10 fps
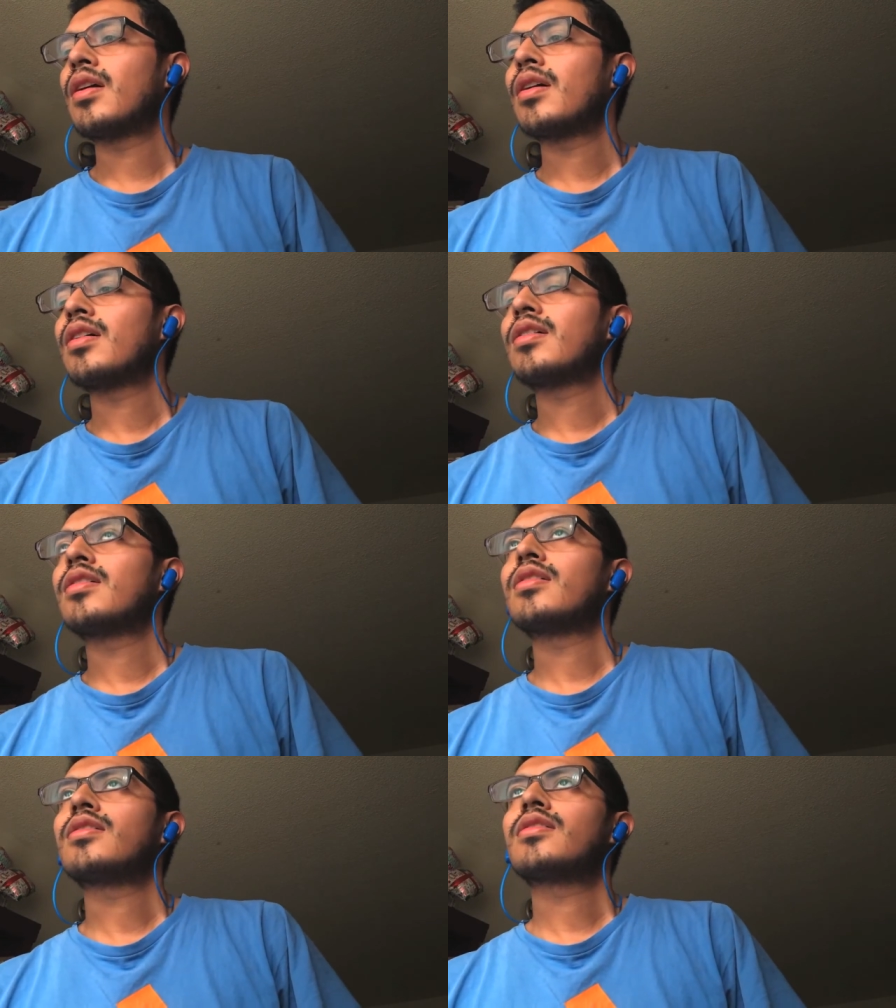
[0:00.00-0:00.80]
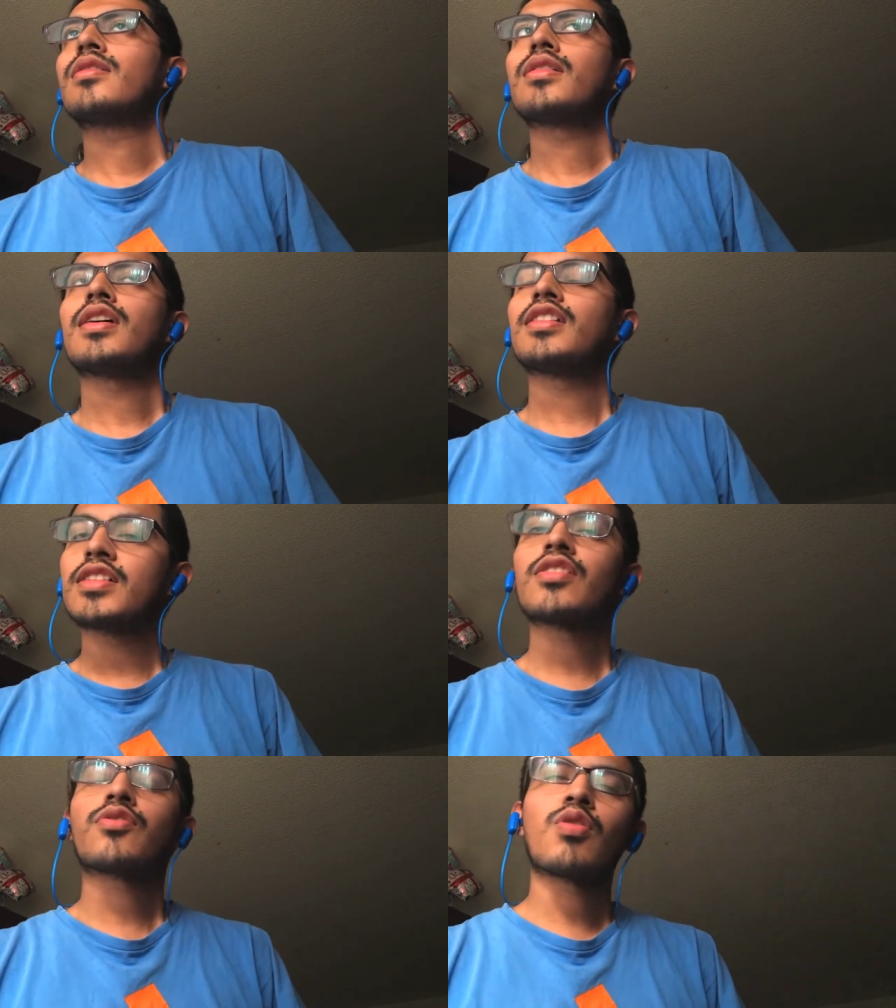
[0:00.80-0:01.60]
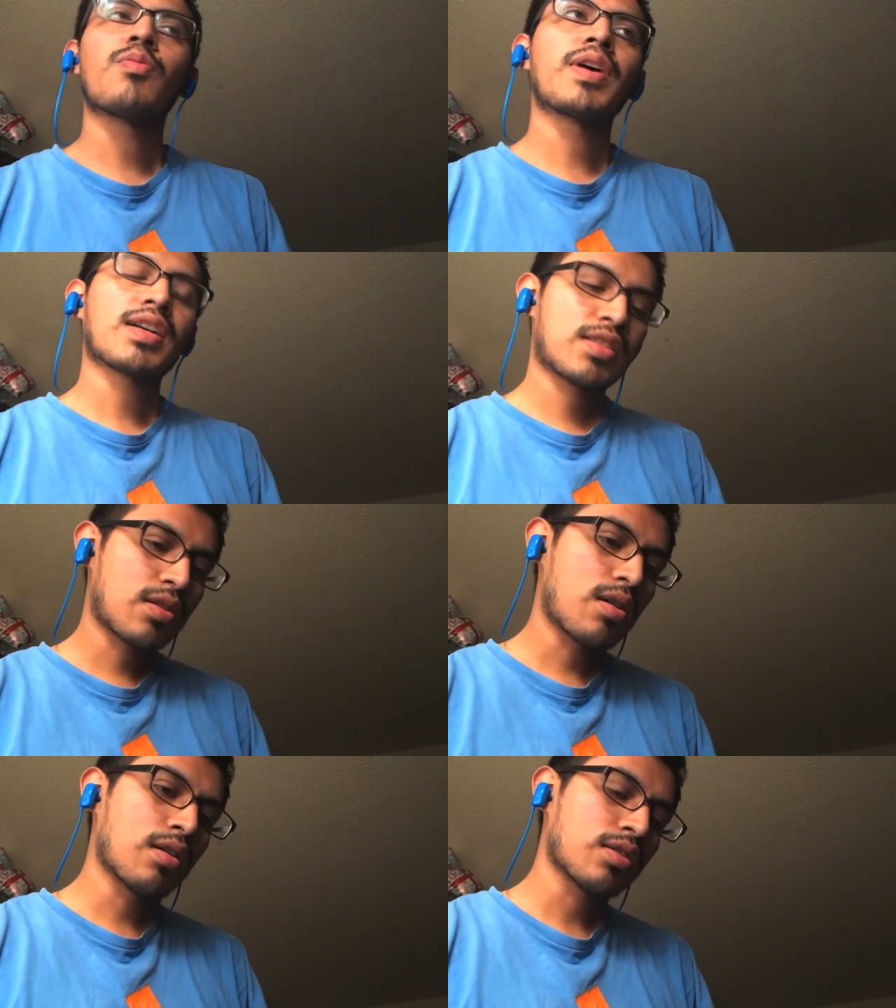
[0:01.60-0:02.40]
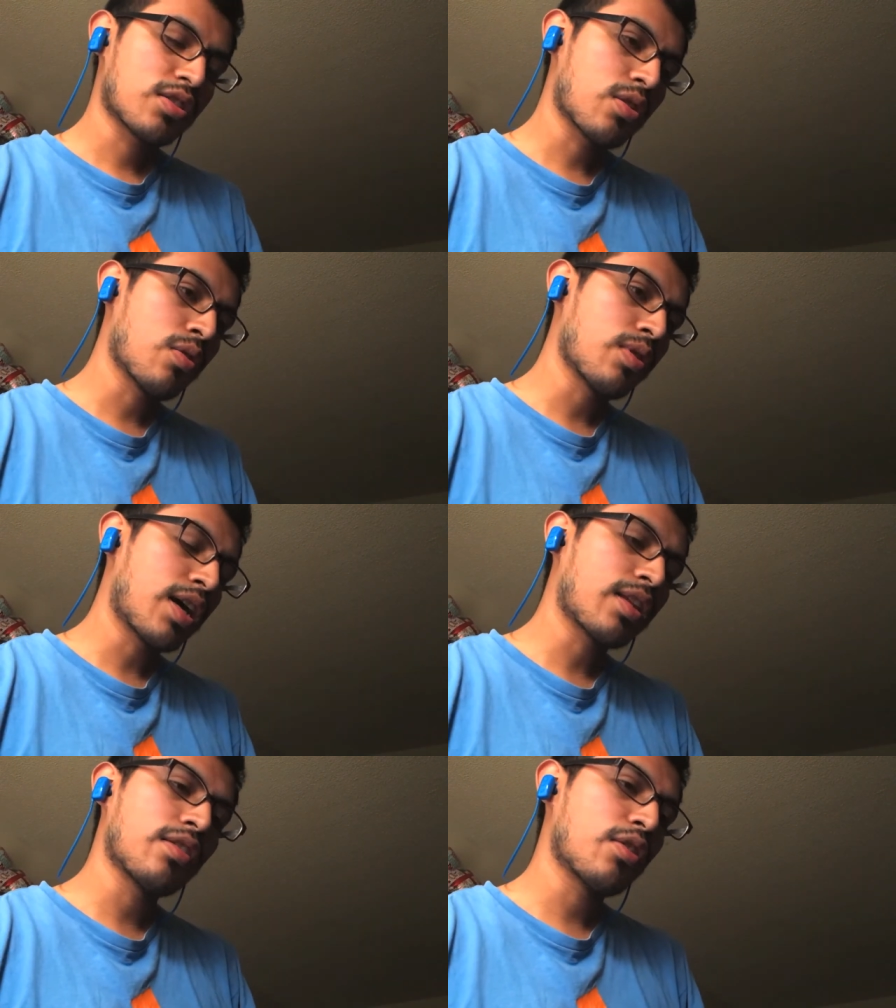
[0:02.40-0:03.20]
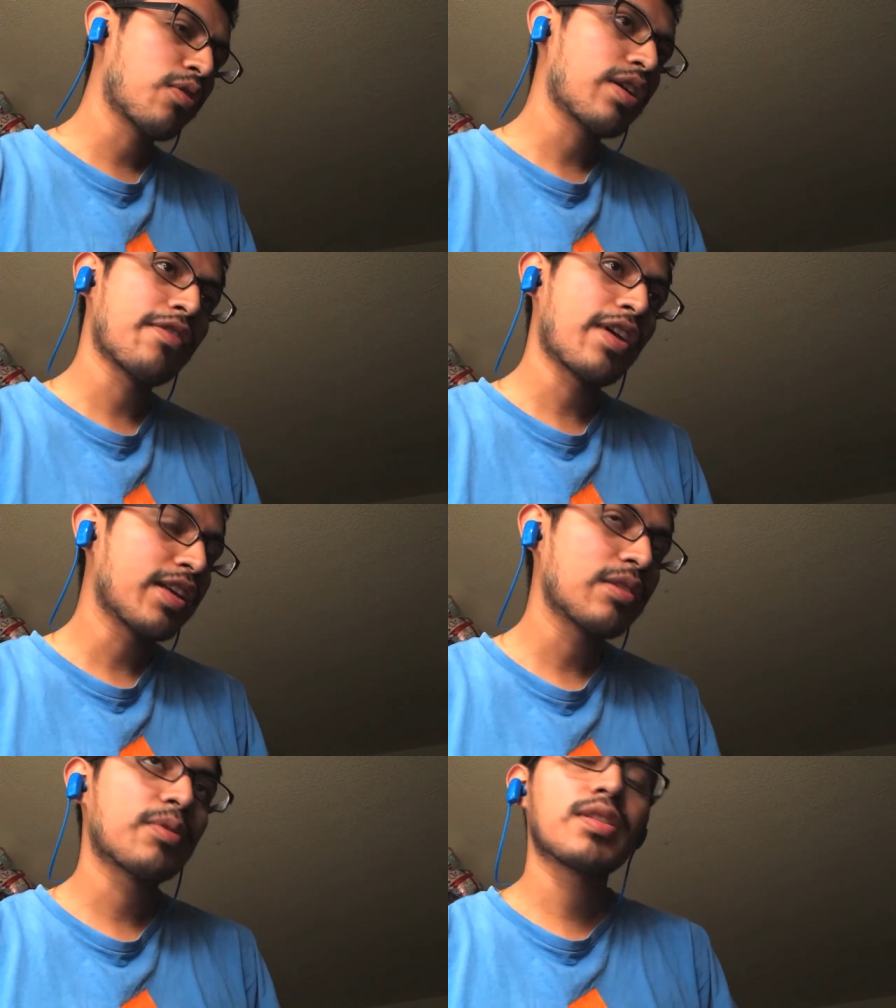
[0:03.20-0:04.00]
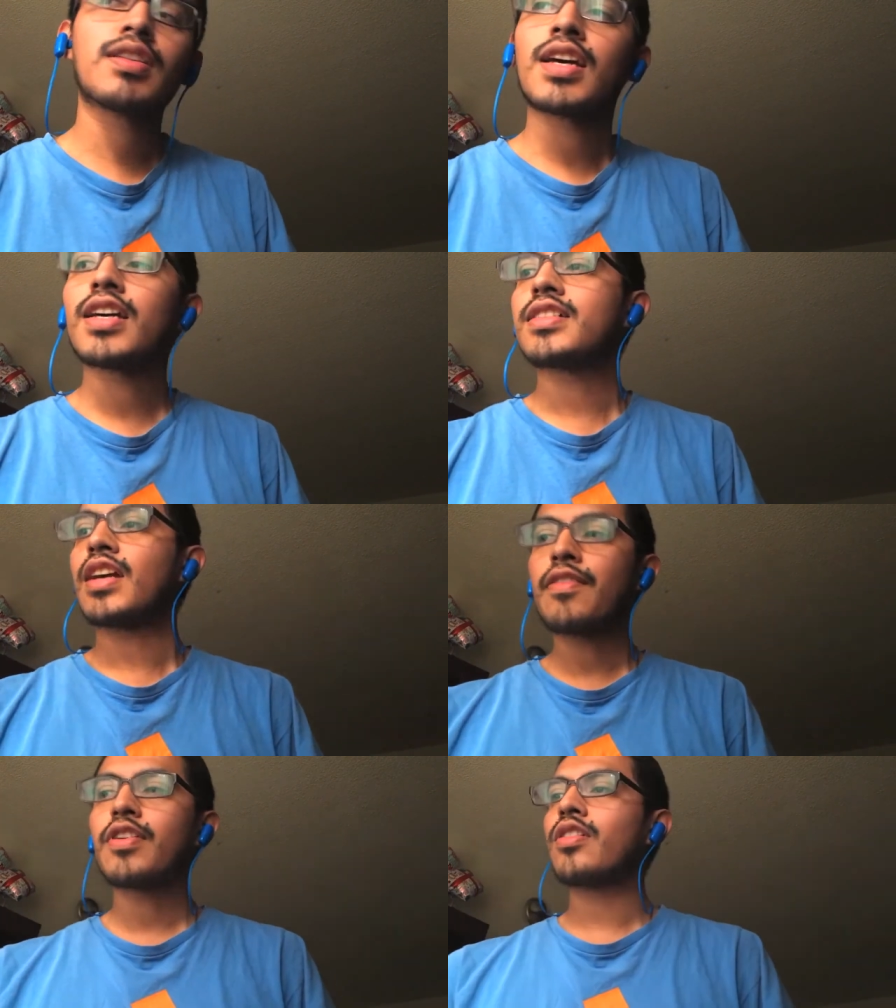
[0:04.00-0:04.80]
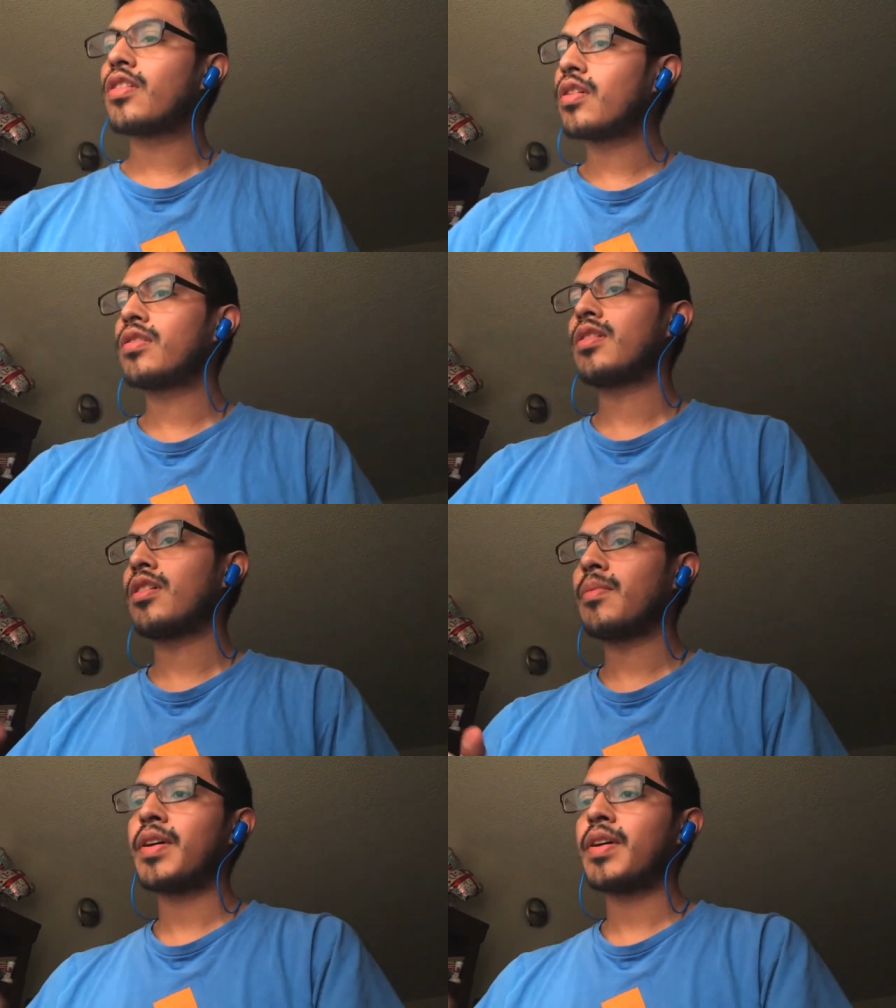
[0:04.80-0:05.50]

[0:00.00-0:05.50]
and it's a throwback song. So I don't know if anyone has ever heard about this guy.